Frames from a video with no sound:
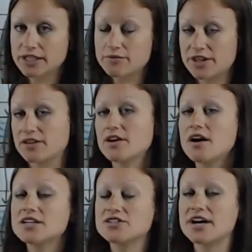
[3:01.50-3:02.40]
within the
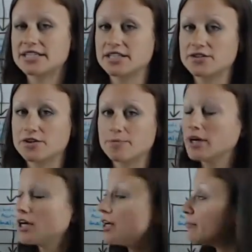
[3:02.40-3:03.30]
contracting group,
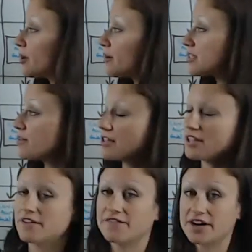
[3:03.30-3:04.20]
but also
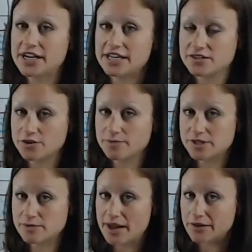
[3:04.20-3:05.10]
within the finance group
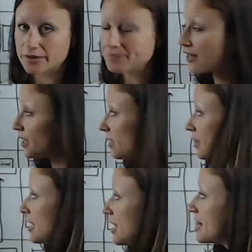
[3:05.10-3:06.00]
as well.
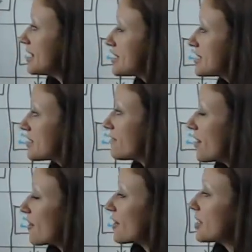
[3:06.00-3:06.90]
This is a
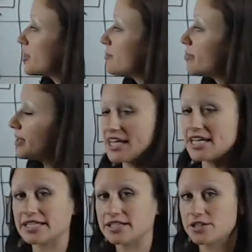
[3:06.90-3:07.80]
very good
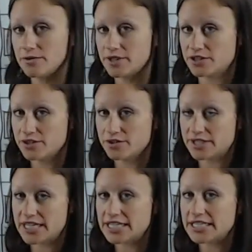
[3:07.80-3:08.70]
place to introduce
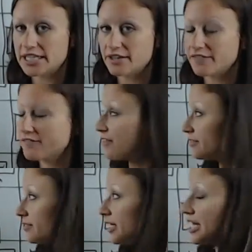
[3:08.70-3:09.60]
the idea of
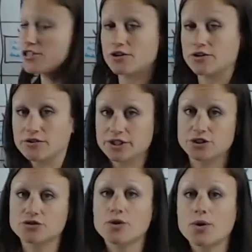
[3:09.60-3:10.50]
internal
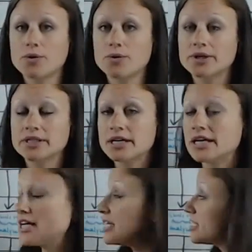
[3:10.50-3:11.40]
control,
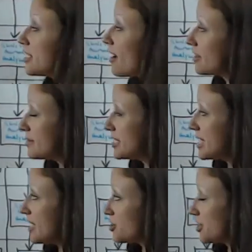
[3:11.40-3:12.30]

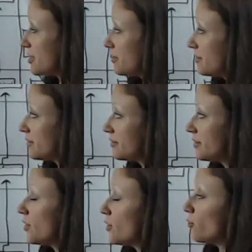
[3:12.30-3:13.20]
documentation,
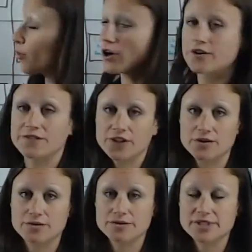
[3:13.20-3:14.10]

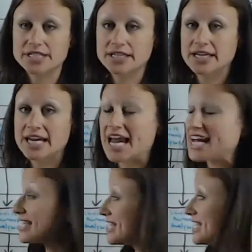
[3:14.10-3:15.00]
workflows,
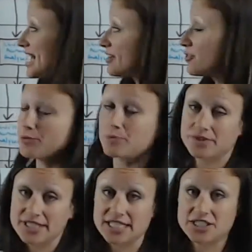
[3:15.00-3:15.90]
and standard
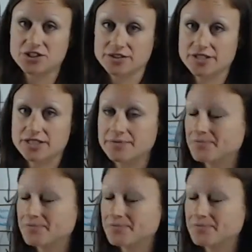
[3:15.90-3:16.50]
procedures.